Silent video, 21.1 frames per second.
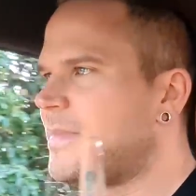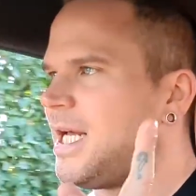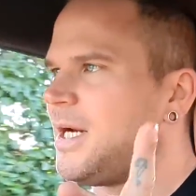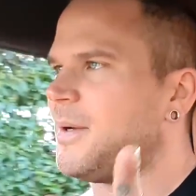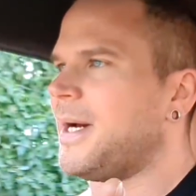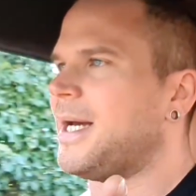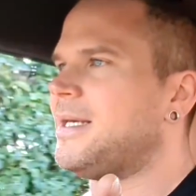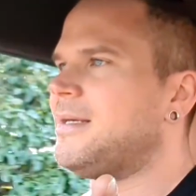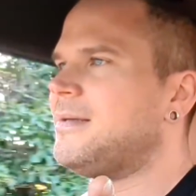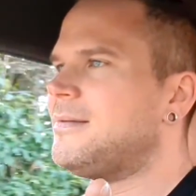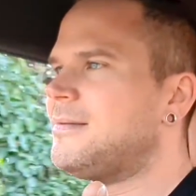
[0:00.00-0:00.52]

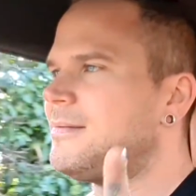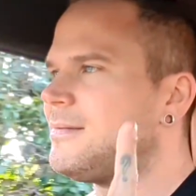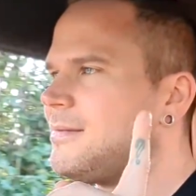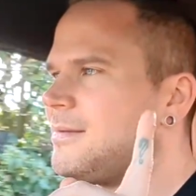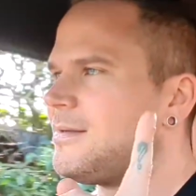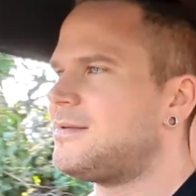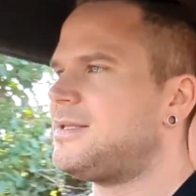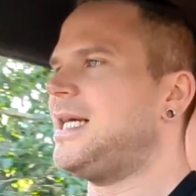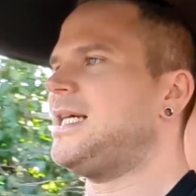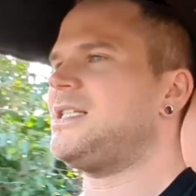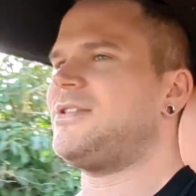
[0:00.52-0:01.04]
Anyway,
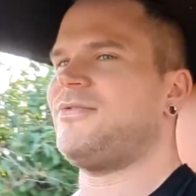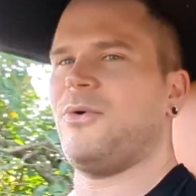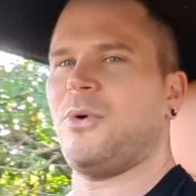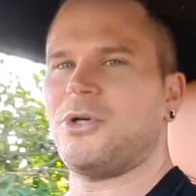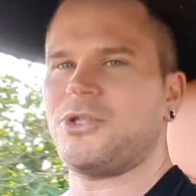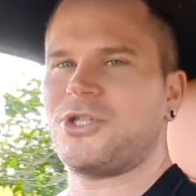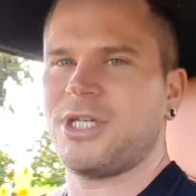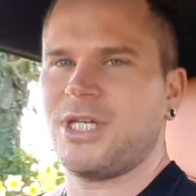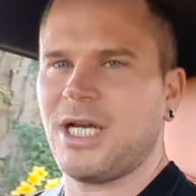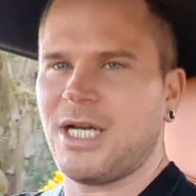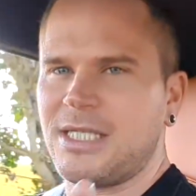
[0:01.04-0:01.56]
thanks for
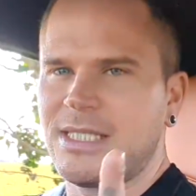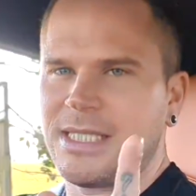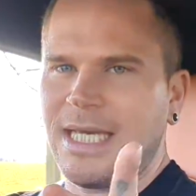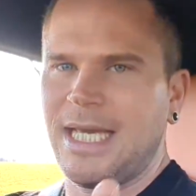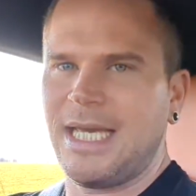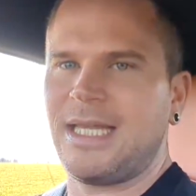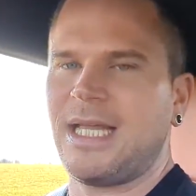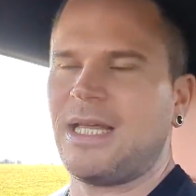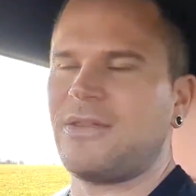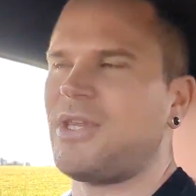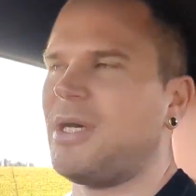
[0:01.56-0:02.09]
watching, guys.
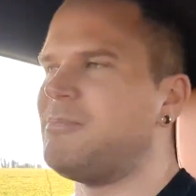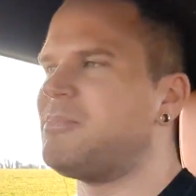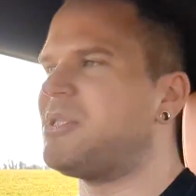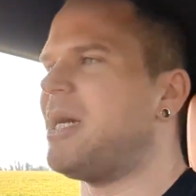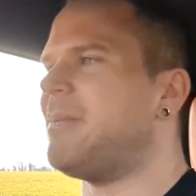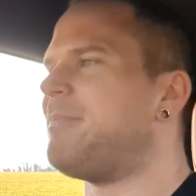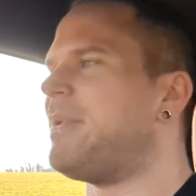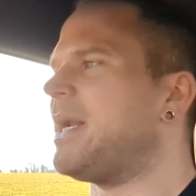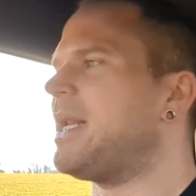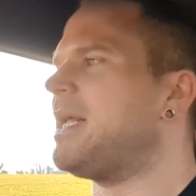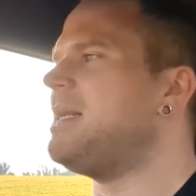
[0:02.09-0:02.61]
Hit that thumbs
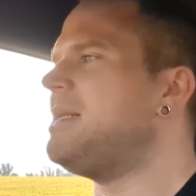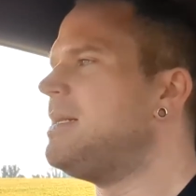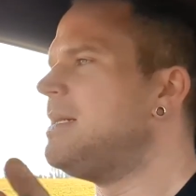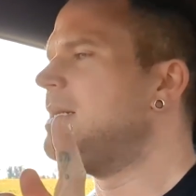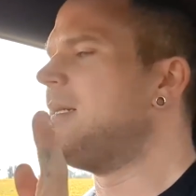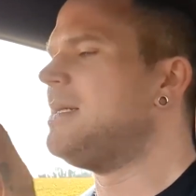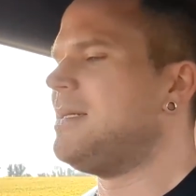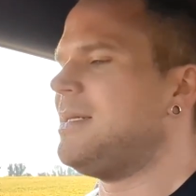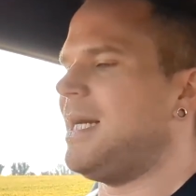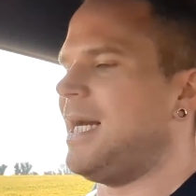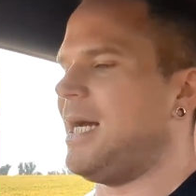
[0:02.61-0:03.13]
up button,
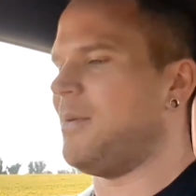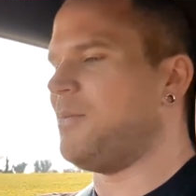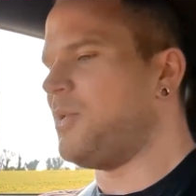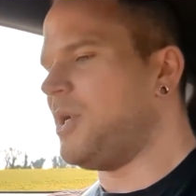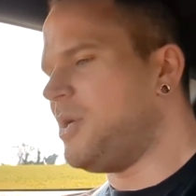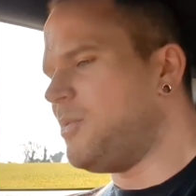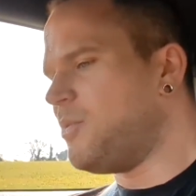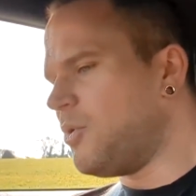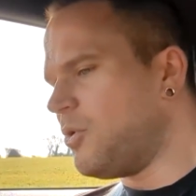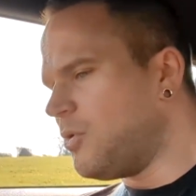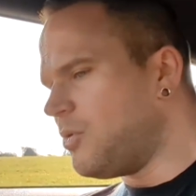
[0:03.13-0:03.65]
and
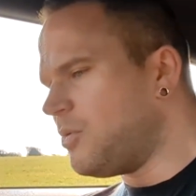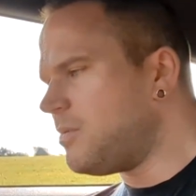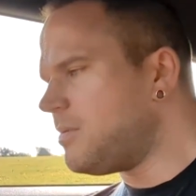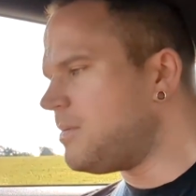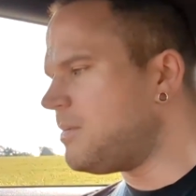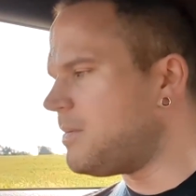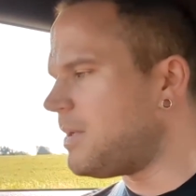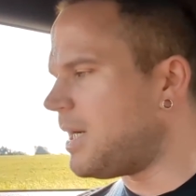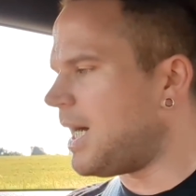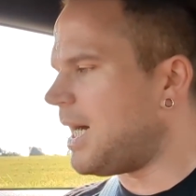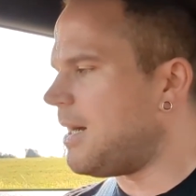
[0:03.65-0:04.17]
we will
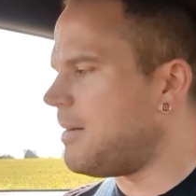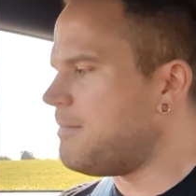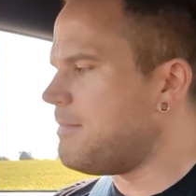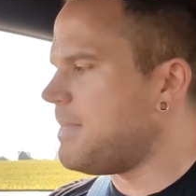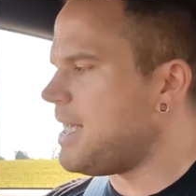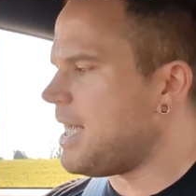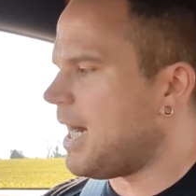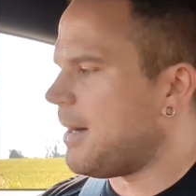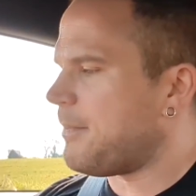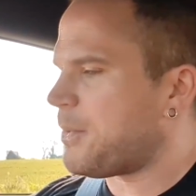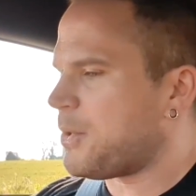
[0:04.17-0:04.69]

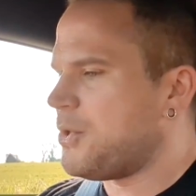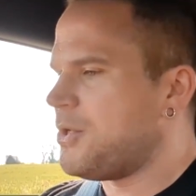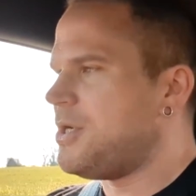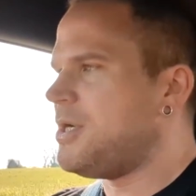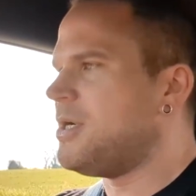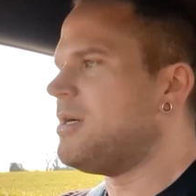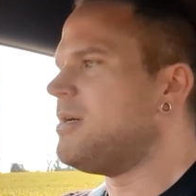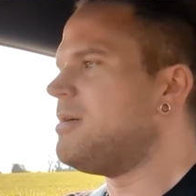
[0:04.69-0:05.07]
meet up un